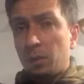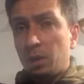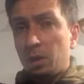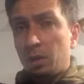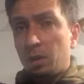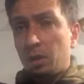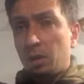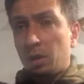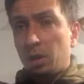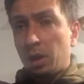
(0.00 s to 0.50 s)

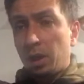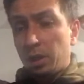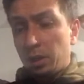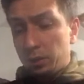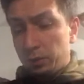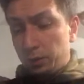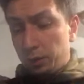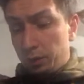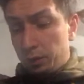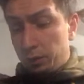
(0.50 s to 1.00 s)

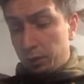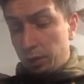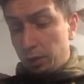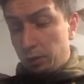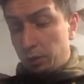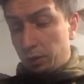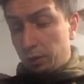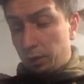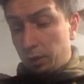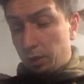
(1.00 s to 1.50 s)
ASCC to
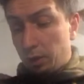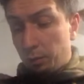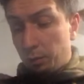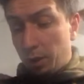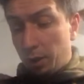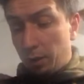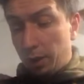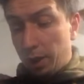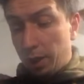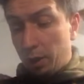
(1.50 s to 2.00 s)
think
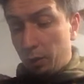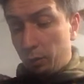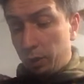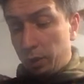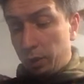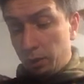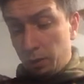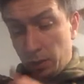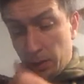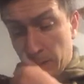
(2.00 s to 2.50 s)
about how we
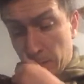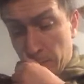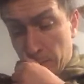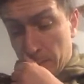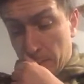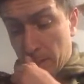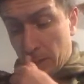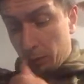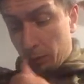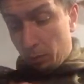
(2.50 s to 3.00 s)

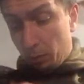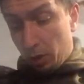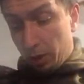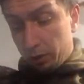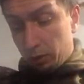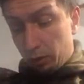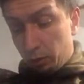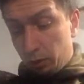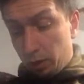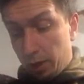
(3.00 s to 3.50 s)
might
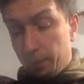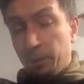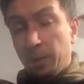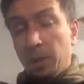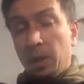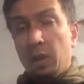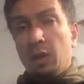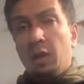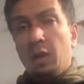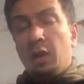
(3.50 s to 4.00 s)
do that.
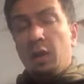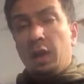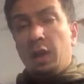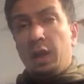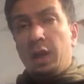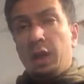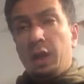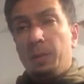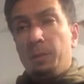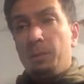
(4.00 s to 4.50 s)

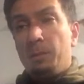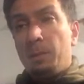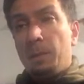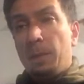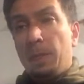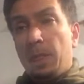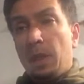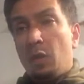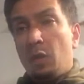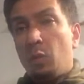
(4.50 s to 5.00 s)

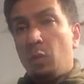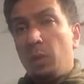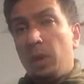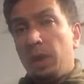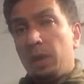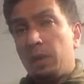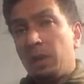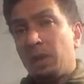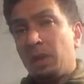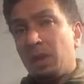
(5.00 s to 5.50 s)
We're
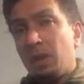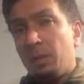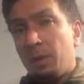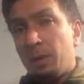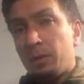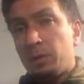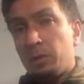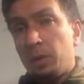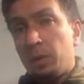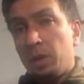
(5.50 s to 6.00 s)
thinking about
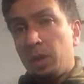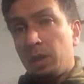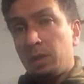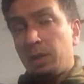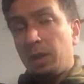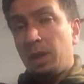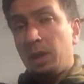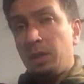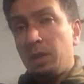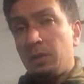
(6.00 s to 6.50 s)
doing a
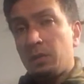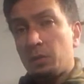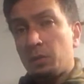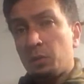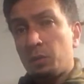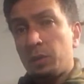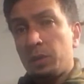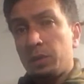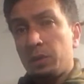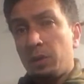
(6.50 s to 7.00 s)
daily
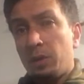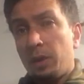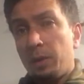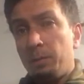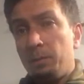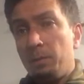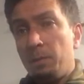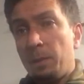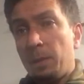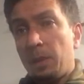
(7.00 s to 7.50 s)
story time
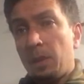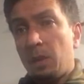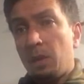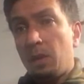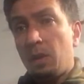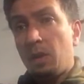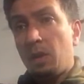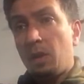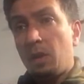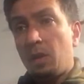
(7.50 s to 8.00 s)

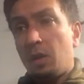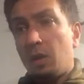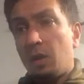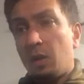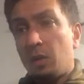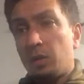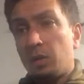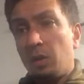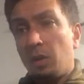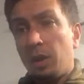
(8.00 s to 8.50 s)

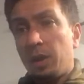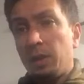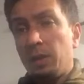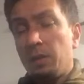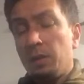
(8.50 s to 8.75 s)
online.